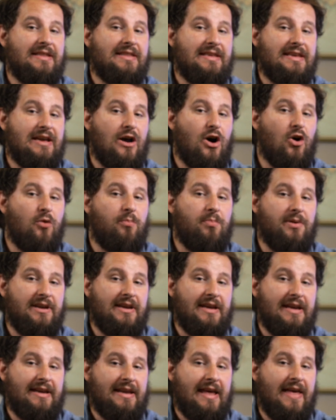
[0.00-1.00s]
in the
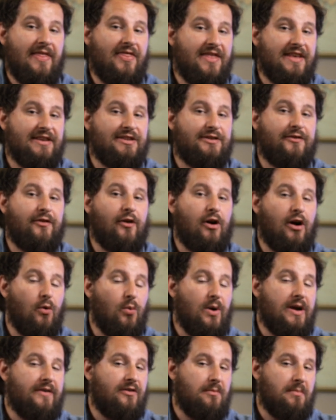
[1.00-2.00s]
open and, and this far
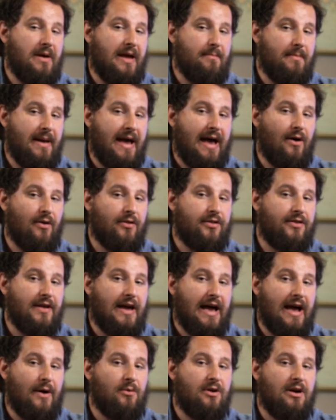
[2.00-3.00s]
away from my mouth.
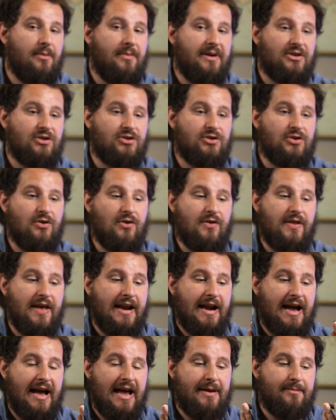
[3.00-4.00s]
I want to make sure
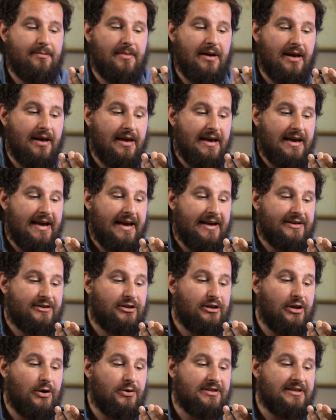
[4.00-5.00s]
that I'm uh, as
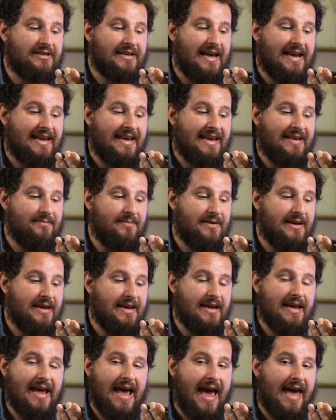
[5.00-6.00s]
close as I can
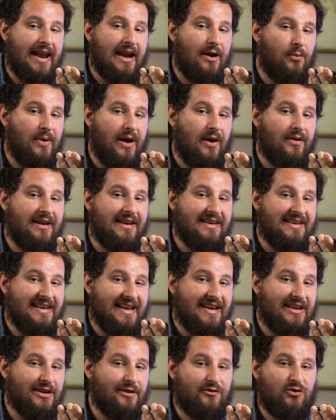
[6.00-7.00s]
be at around
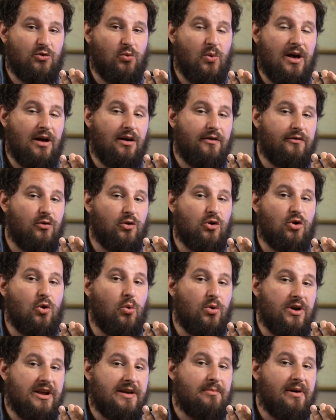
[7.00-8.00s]
negative 12
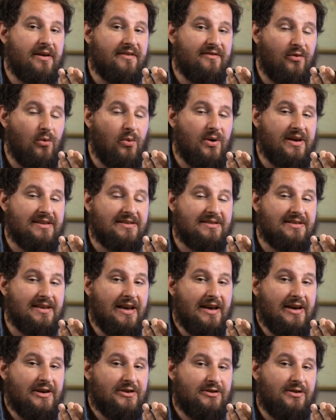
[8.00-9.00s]
recording my voice
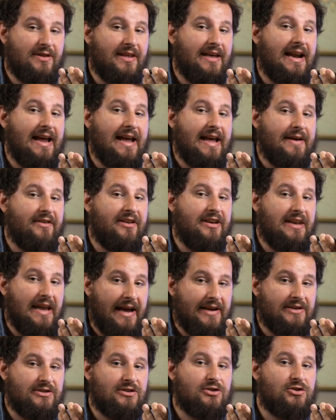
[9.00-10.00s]
so that I have a
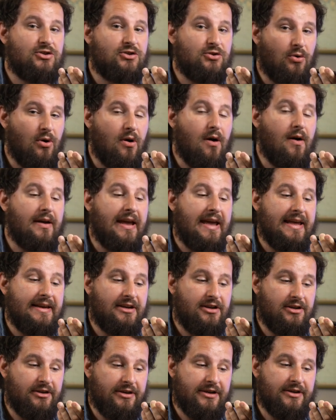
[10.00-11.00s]
nice, strong,
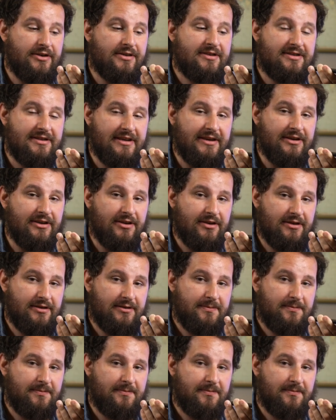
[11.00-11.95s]
and clear signal.